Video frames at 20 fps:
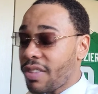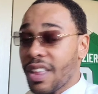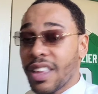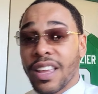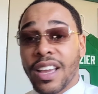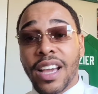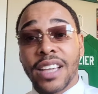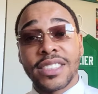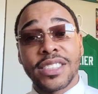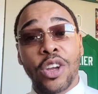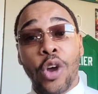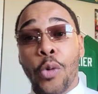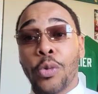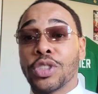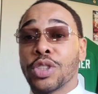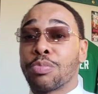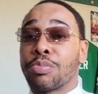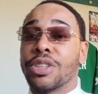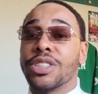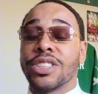like I said, I always
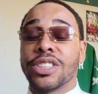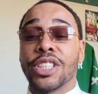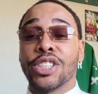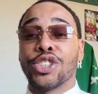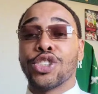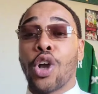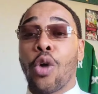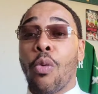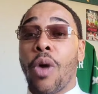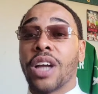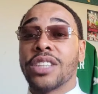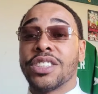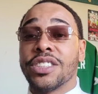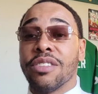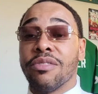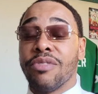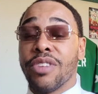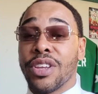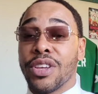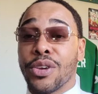appreciate y'all watching
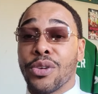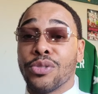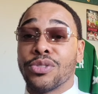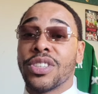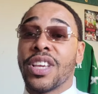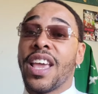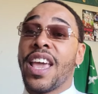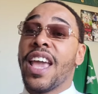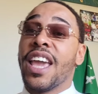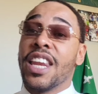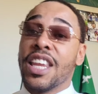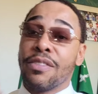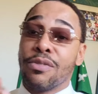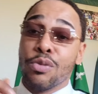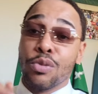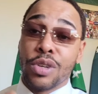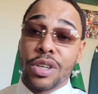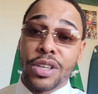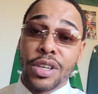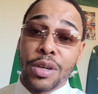the videos, and if you
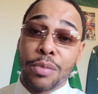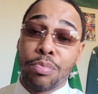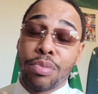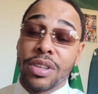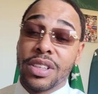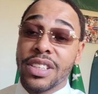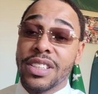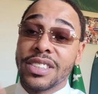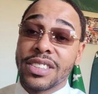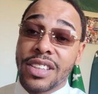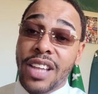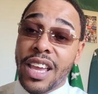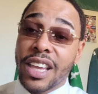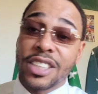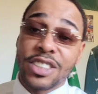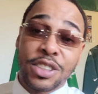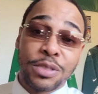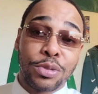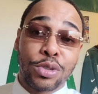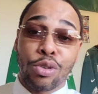could, please like
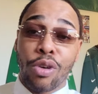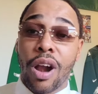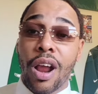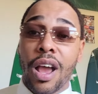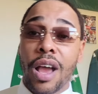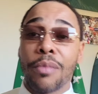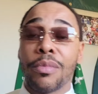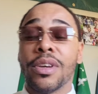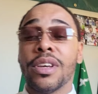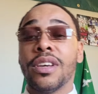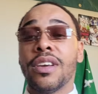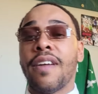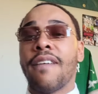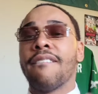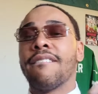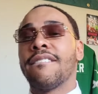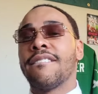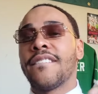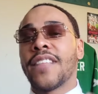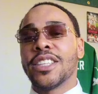and subscribe
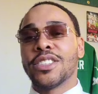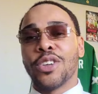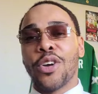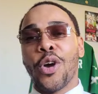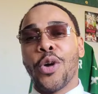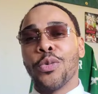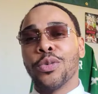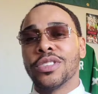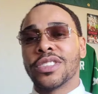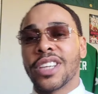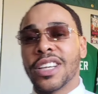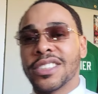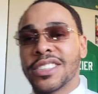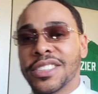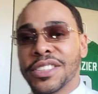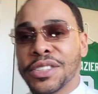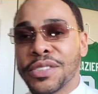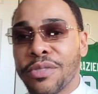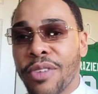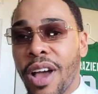to always catch
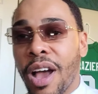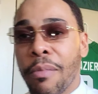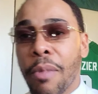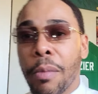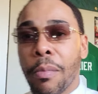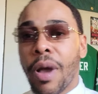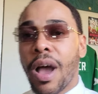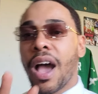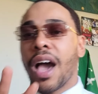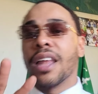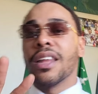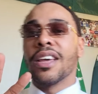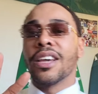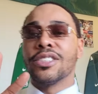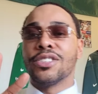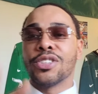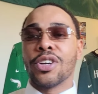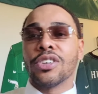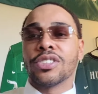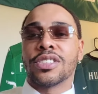this vibe. I'ma holler
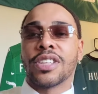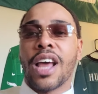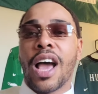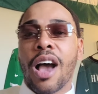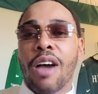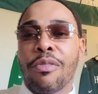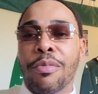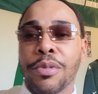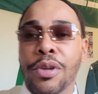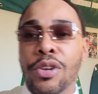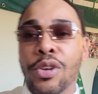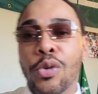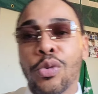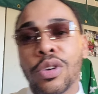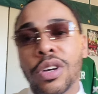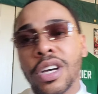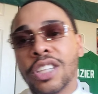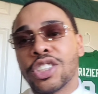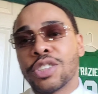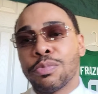at y'all. It's now from the
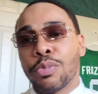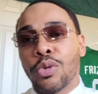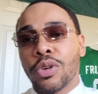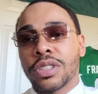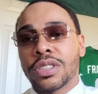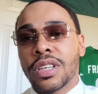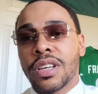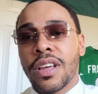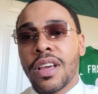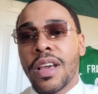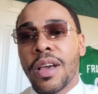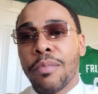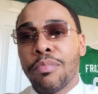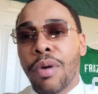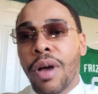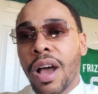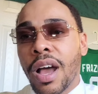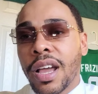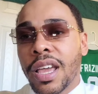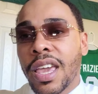NoCuts Sports
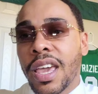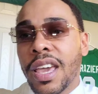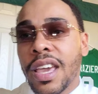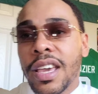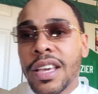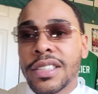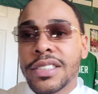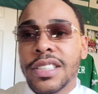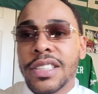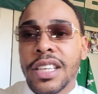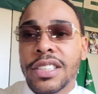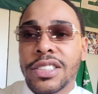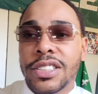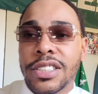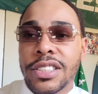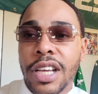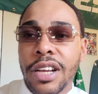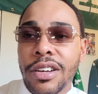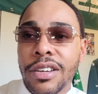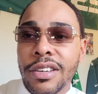Podcast. Yes,
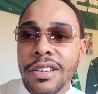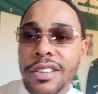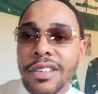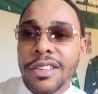sir.